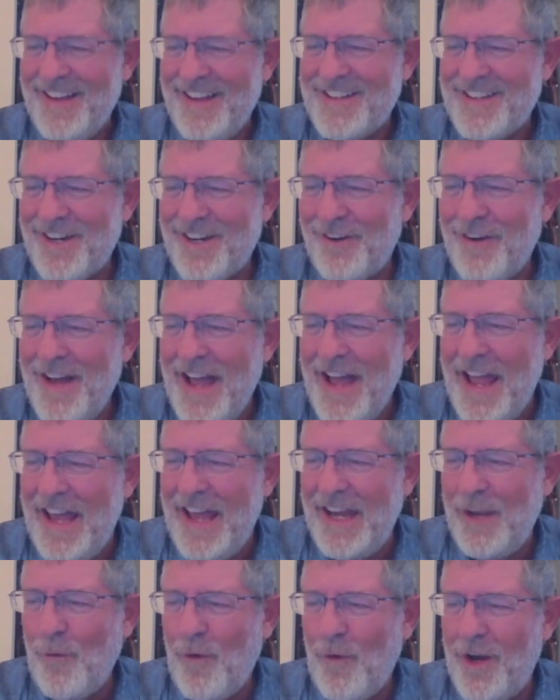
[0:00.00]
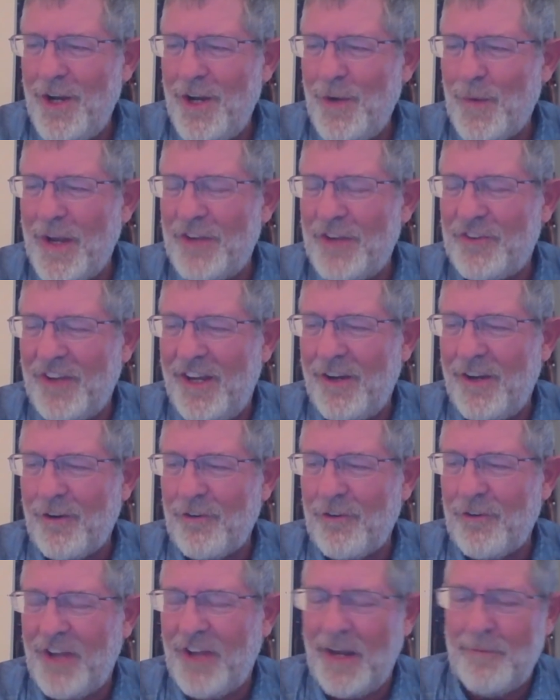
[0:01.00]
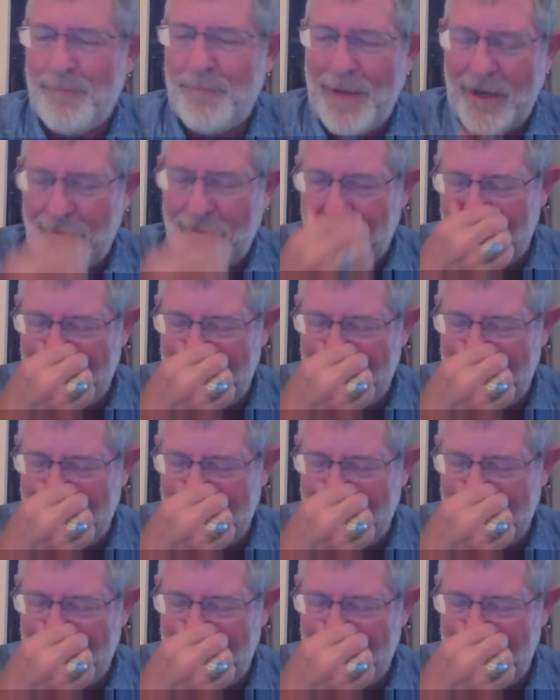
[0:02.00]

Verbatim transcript: So anyone who has ears had better